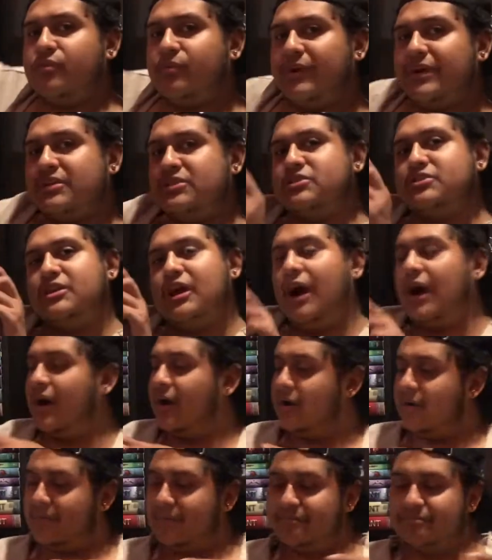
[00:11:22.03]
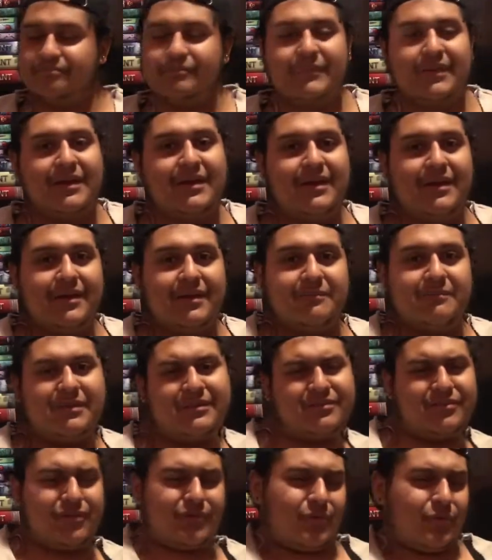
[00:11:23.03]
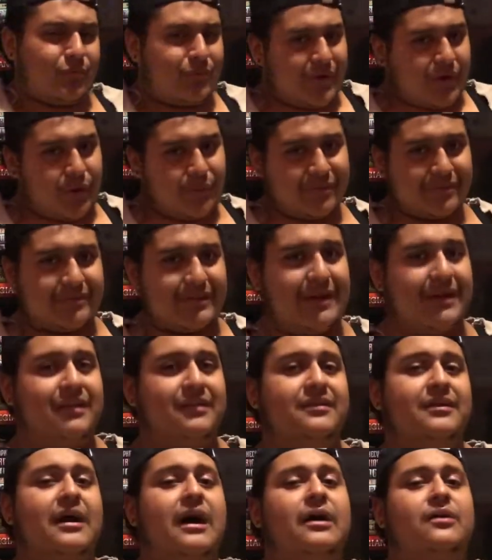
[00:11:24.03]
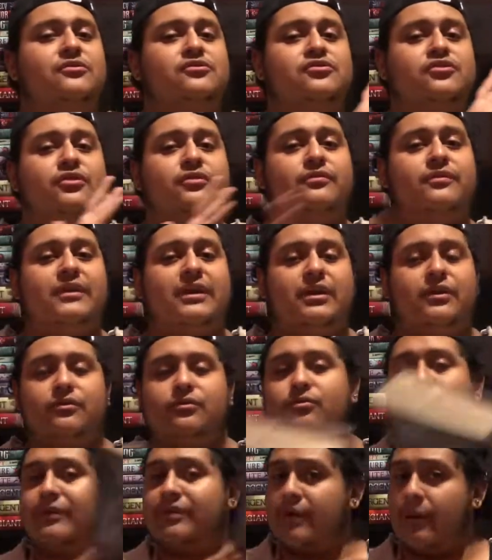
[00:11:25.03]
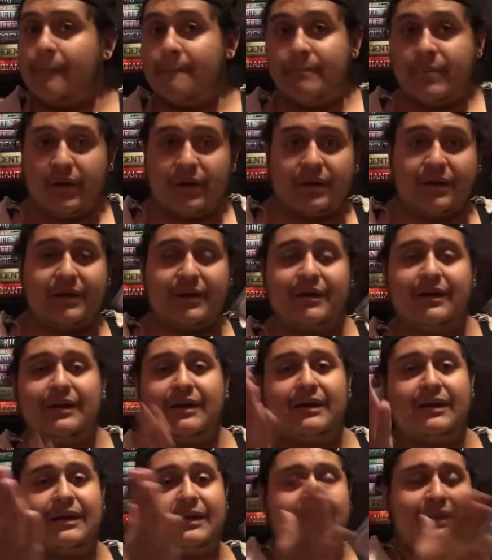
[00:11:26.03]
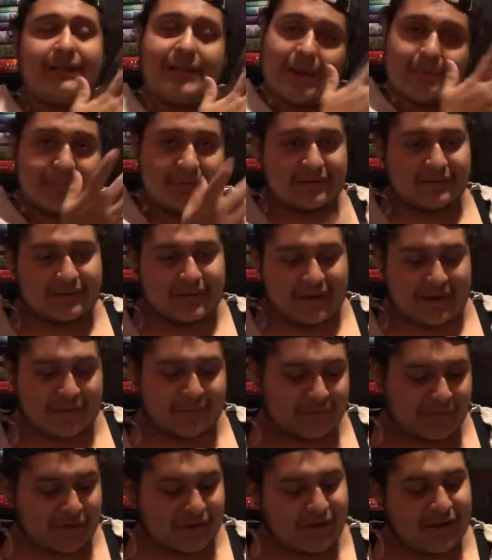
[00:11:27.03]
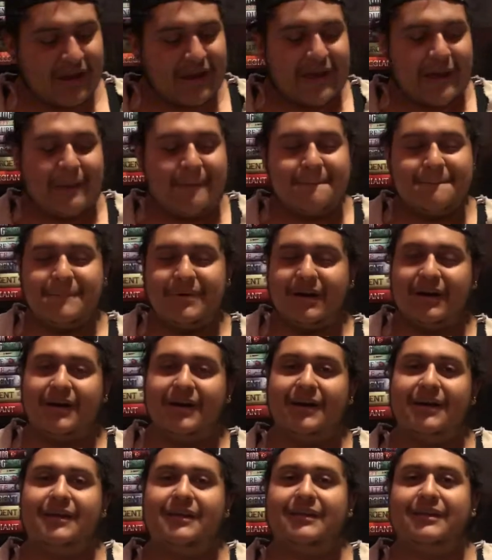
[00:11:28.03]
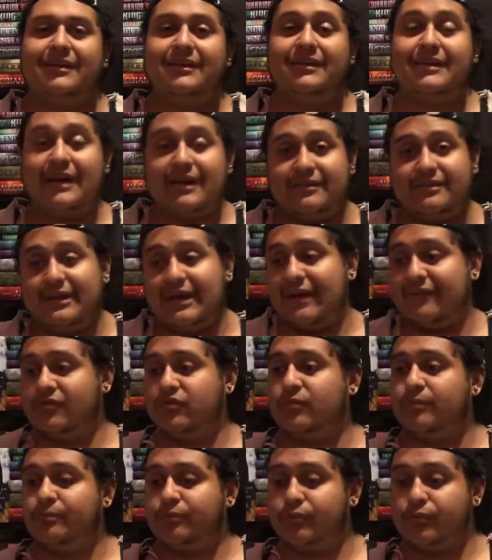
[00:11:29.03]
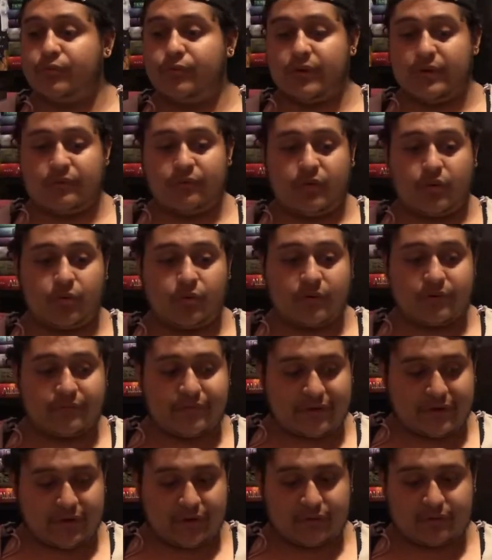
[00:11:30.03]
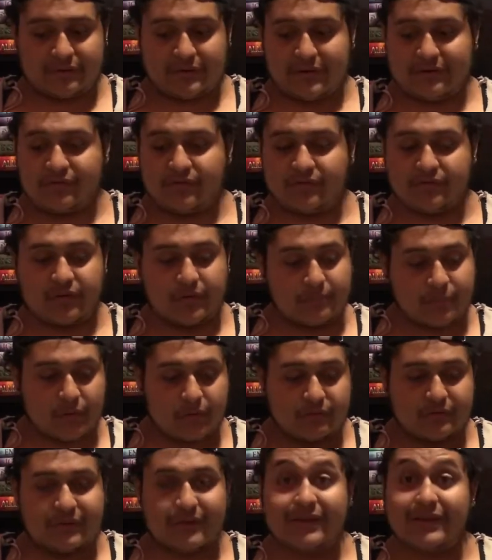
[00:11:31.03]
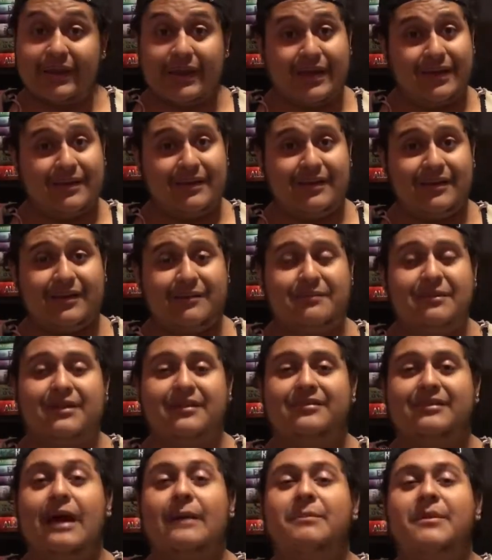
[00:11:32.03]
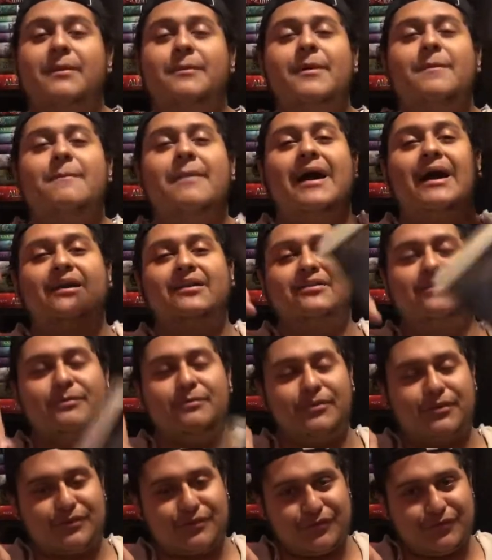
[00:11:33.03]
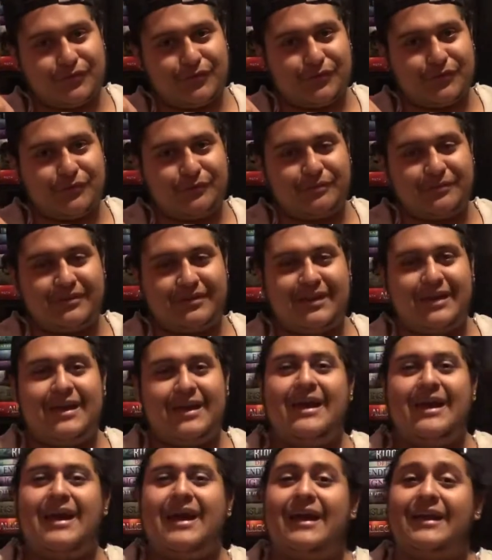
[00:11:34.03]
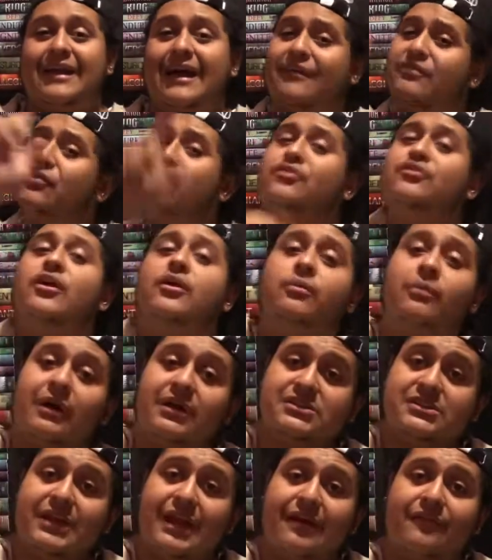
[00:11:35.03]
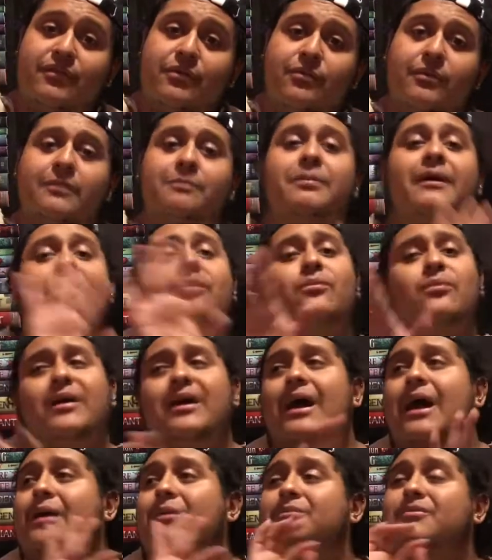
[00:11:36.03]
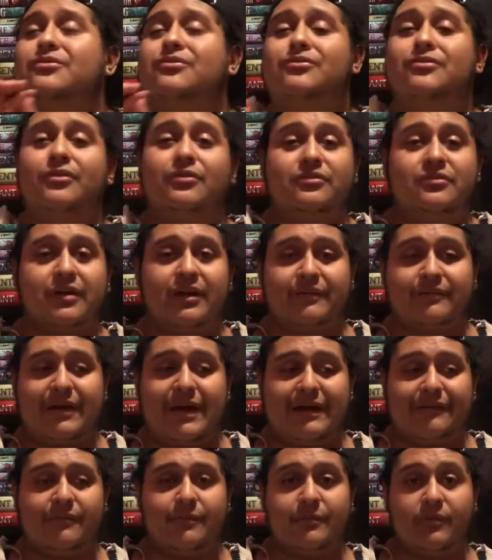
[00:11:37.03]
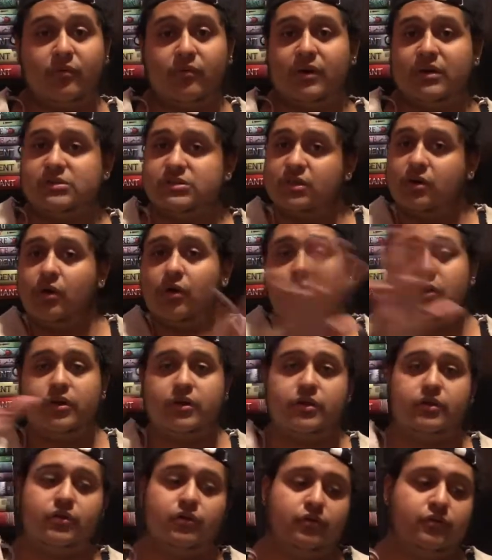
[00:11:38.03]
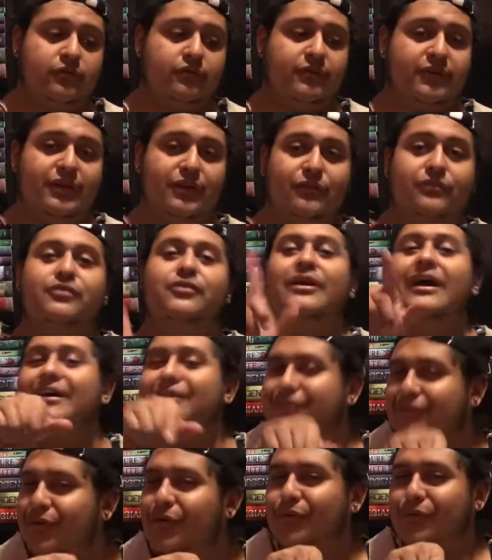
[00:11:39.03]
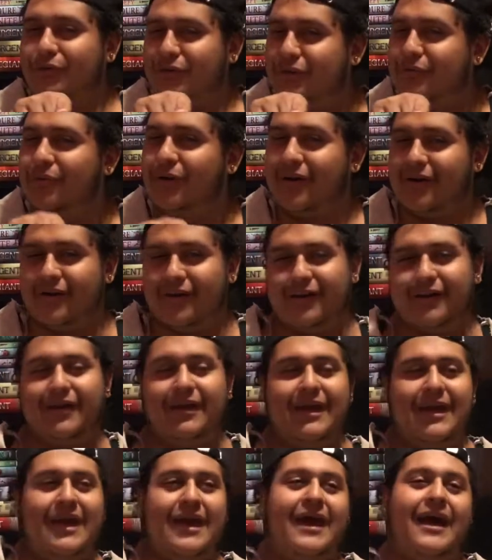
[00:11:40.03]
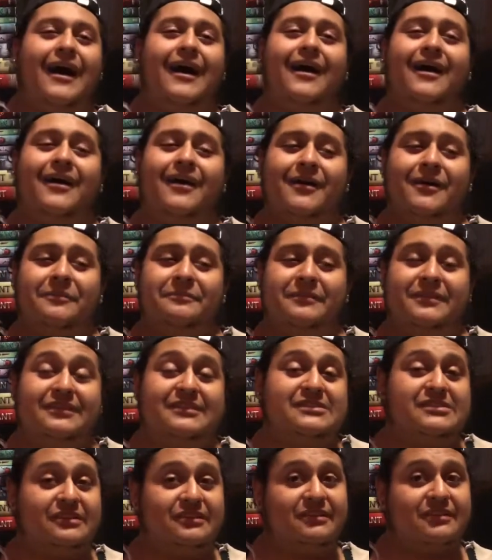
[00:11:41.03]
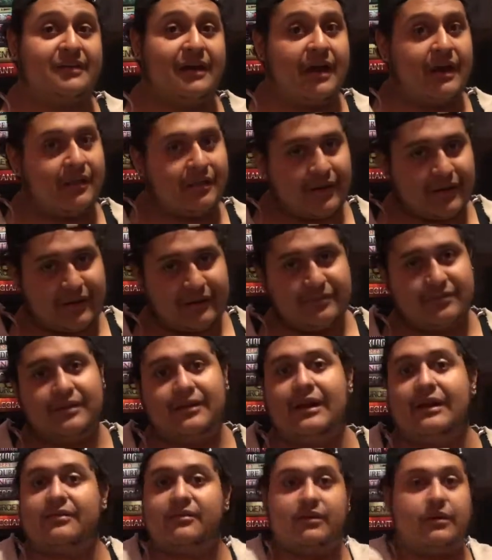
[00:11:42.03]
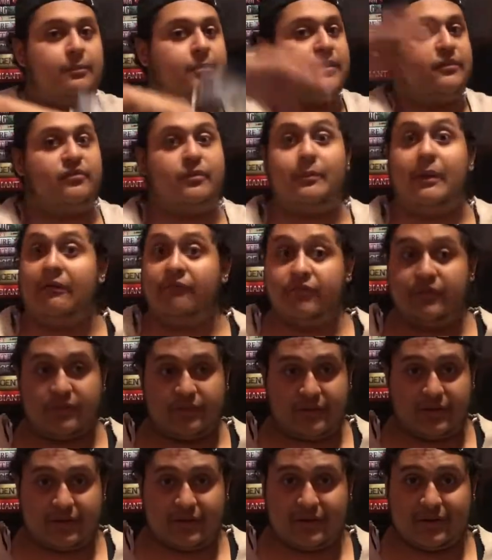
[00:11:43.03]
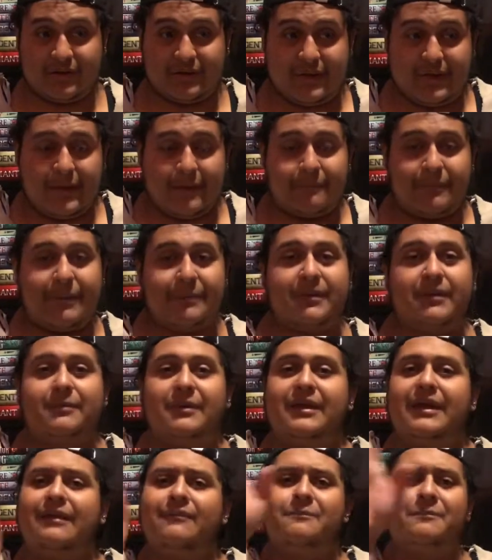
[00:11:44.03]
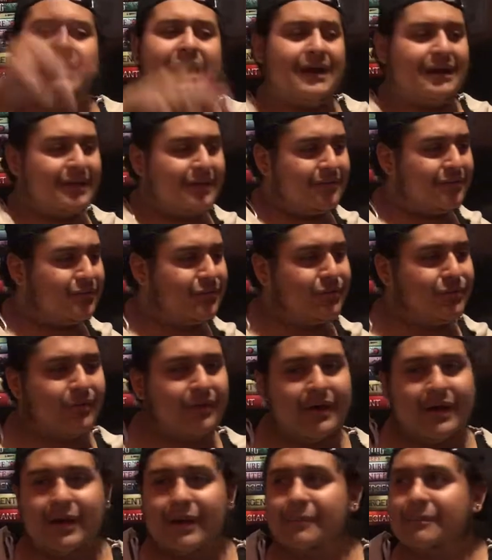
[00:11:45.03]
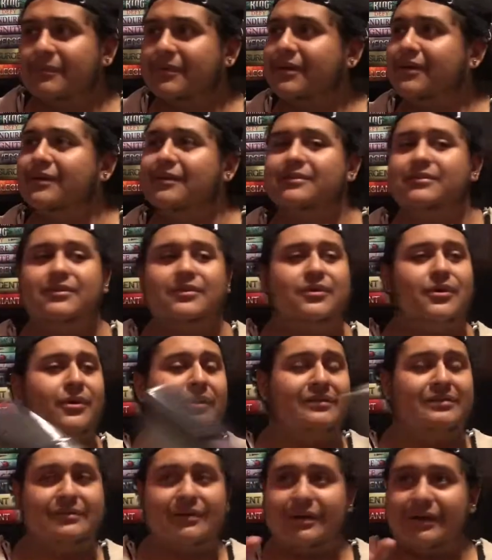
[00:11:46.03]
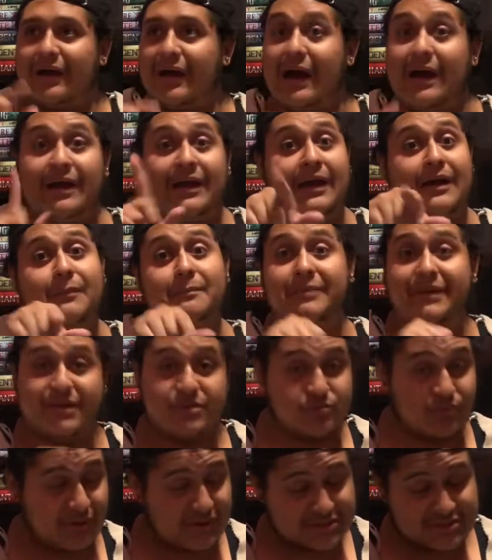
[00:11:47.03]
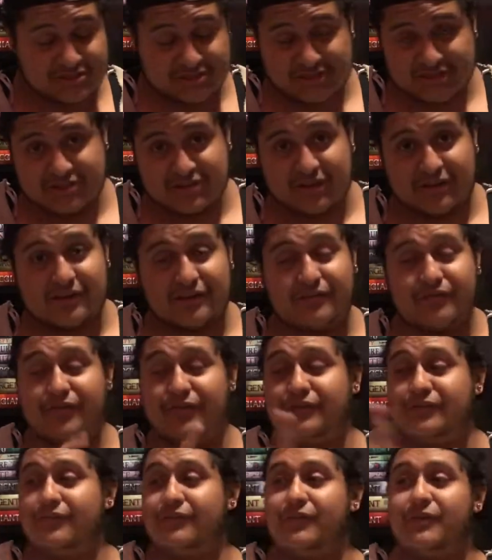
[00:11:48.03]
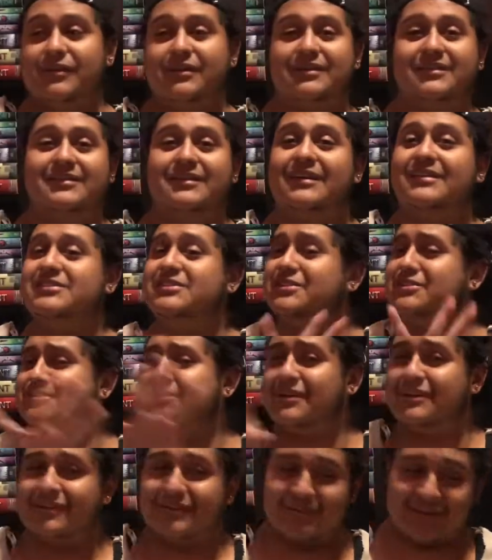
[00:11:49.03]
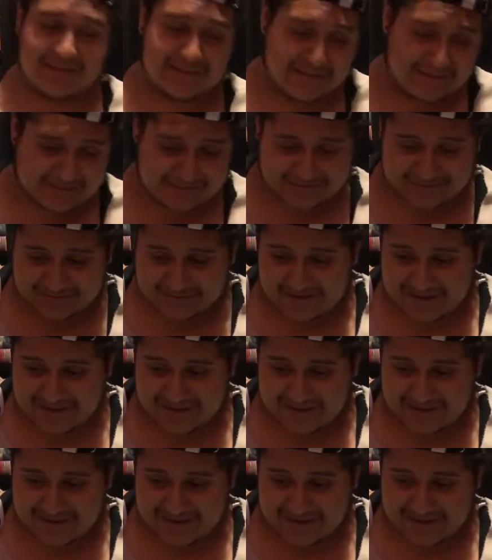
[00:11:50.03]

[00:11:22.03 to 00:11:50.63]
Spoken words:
Witch. Because, you know, we always end the outro videos with a book clapping the camera. But yes, I have to pre-record videos. I have to start posting and editing because I'm coming back to BookTube, and I have to start watching everyone. By the way, I'm so sorry if I haven't been watching all your YouTube videos. You guys know who you are. It's just, like I said, I took a break from everything, but I'm gonna be getting back into them because, you know, I gotta binge watch Jay Shauna first of all, because Jay Shauna is